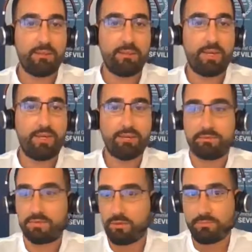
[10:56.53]
when
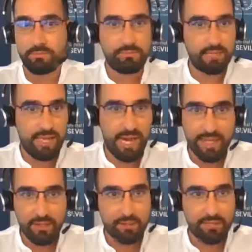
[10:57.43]
some
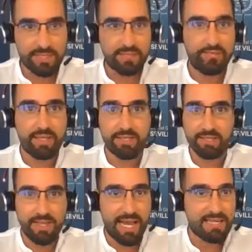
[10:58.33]
client of
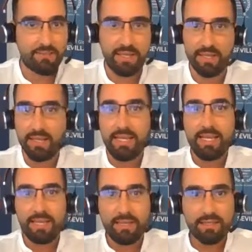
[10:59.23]
CFX asks me,
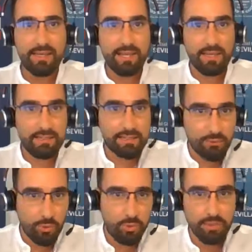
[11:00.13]
is
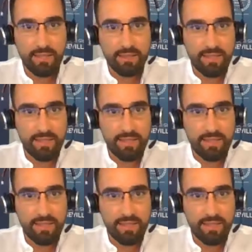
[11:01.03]
true that